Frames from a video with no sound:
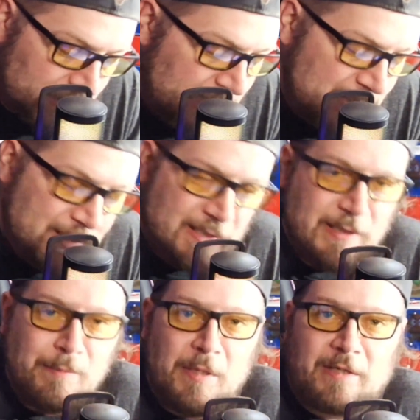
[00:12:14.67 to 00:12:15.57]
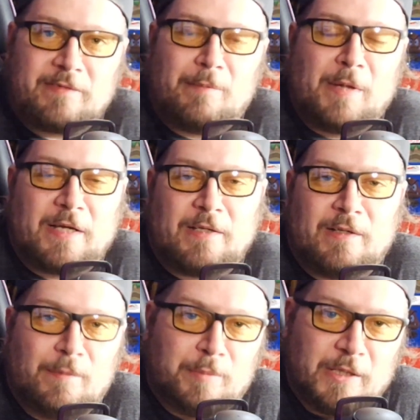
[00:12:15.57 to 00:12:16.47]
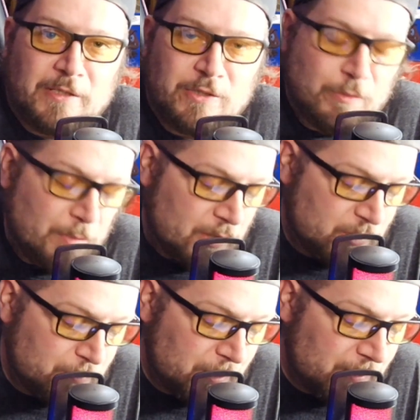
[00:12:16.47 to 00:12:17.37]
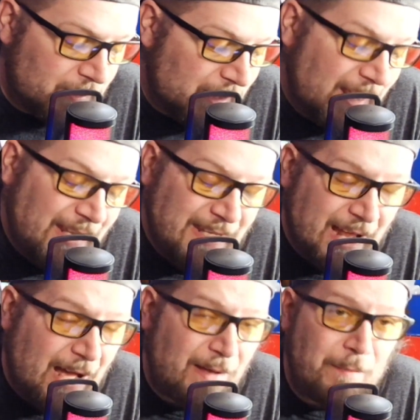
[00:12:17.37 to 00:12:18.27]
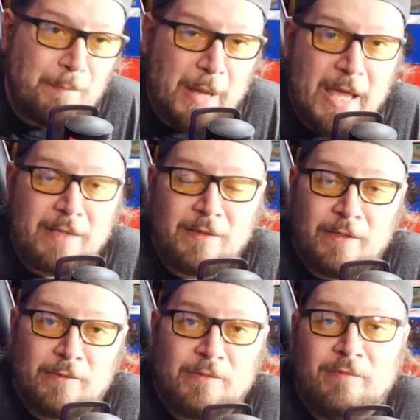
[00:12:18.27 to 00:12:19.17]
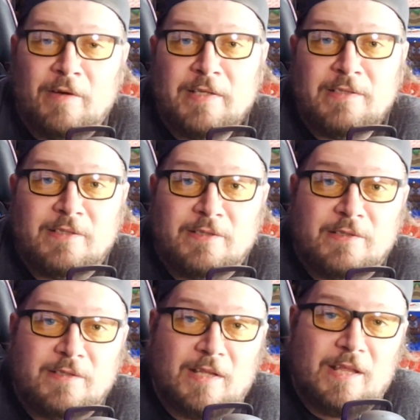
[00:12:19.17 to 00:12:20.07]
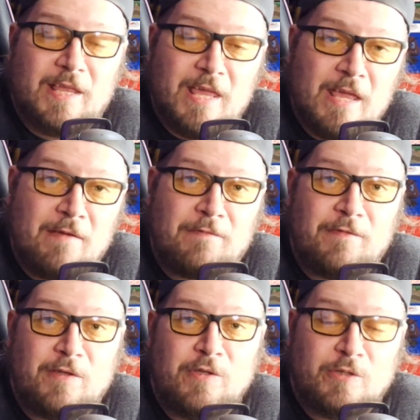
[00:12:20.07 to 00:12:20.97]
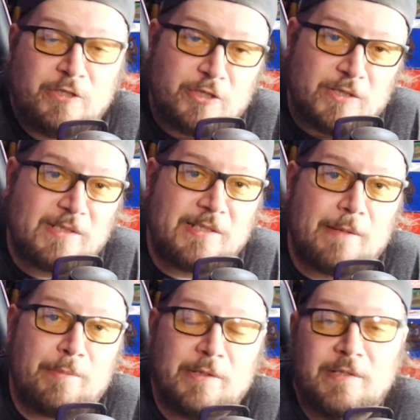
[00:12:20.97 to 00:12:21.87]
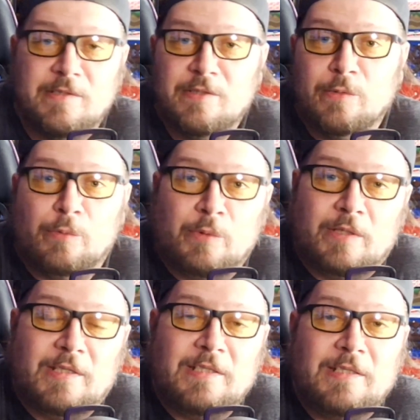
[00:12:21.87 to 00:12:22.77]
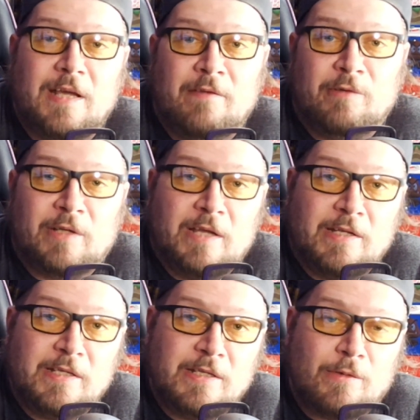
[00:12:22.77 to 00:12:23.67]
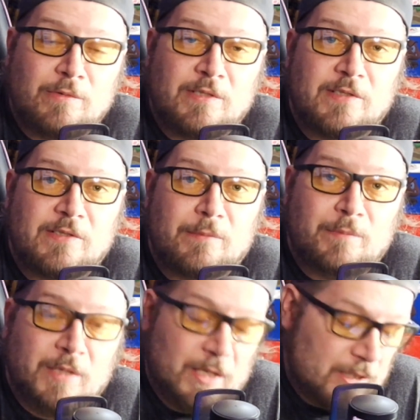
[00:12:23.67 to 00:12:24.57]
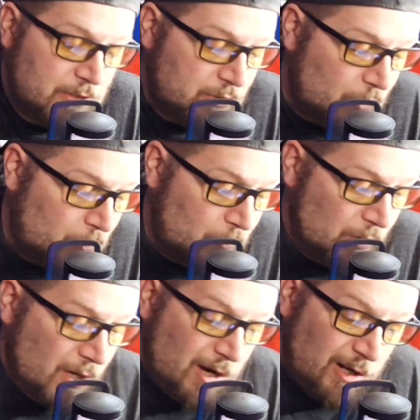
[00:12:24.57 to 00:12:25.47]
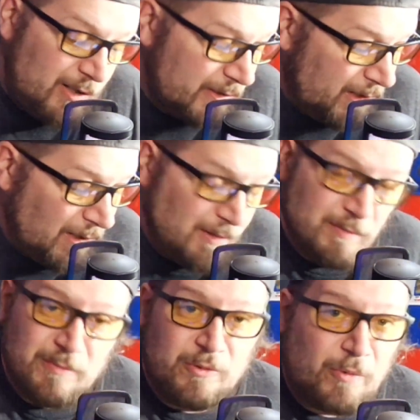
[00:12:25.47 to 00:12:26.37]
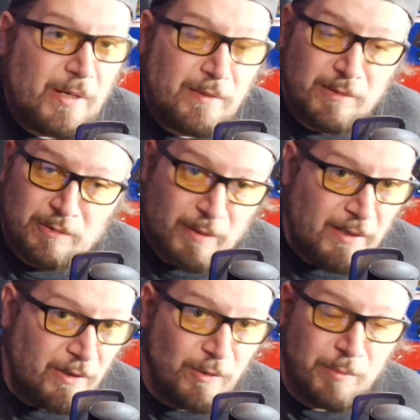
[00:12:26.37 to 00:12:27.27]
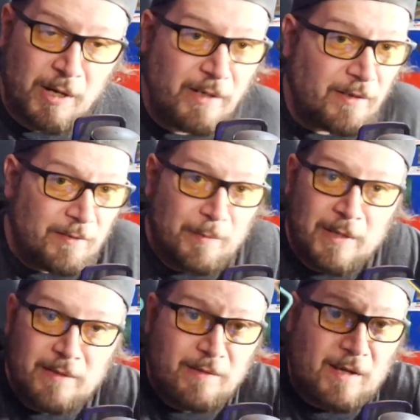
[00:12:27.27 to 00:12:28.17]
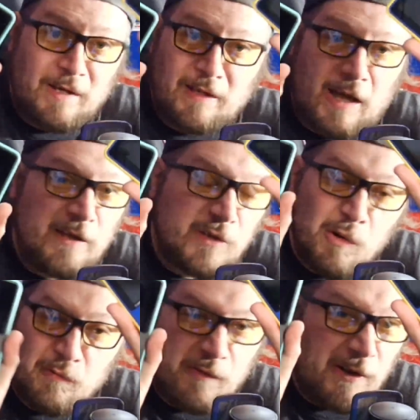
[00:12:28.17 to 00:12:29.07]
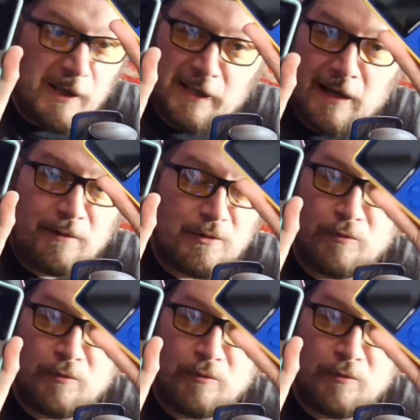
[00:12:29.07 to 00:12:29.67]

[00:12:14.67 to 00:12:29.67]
$60, I'm not going to complain too much, but not bad little devices if you're just stepping into the Evercade ecosystem. So, all in all, great little products, man. I don't feel like I was